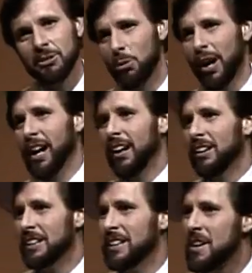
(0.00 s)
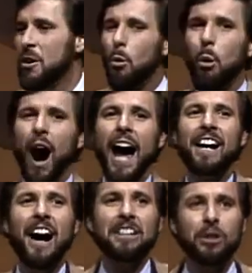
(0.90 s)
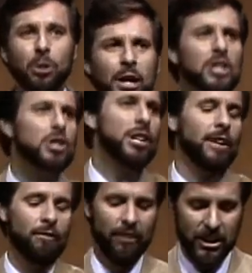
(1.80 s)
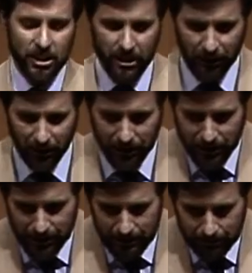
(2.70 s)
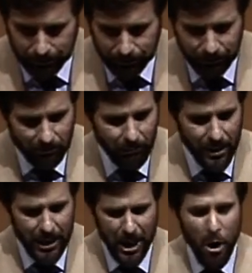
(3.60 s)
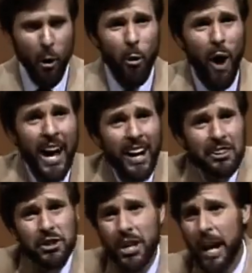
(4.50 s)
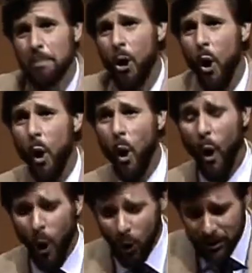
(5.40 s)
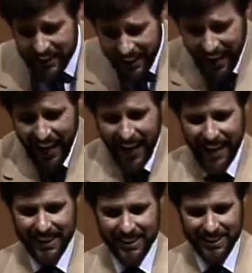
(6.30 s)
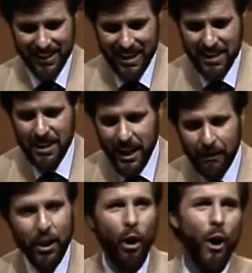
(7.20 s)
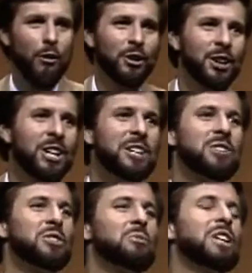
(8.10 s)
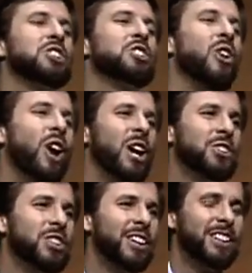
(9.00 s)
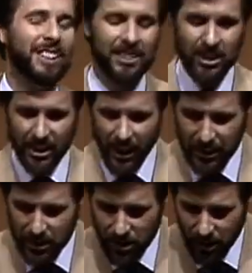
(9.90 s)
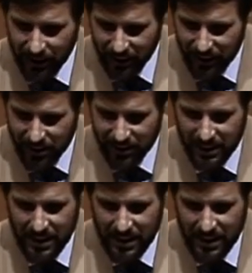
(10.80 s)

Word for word: Well, why not Christian festivals? Why not set up whole days given over to rejoicing to God's goodness?